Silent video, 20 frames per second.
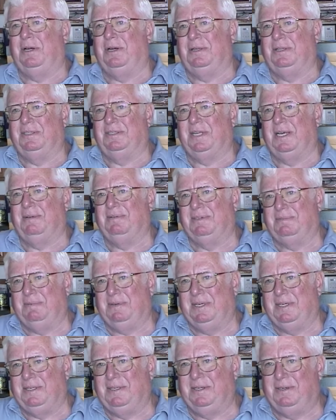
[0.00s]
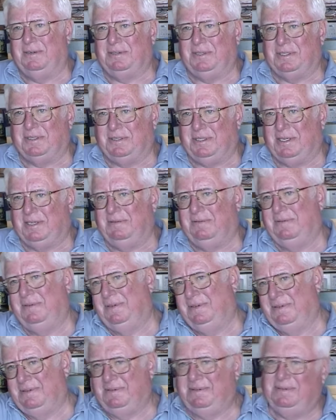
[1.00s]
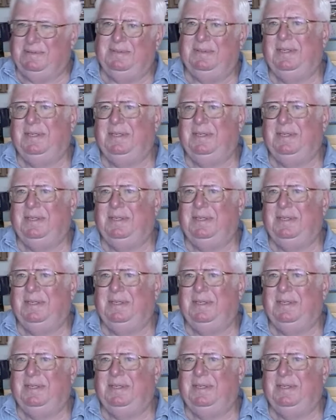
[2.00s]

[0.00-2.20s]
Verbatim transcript: they all the same speed, you know, just heading for,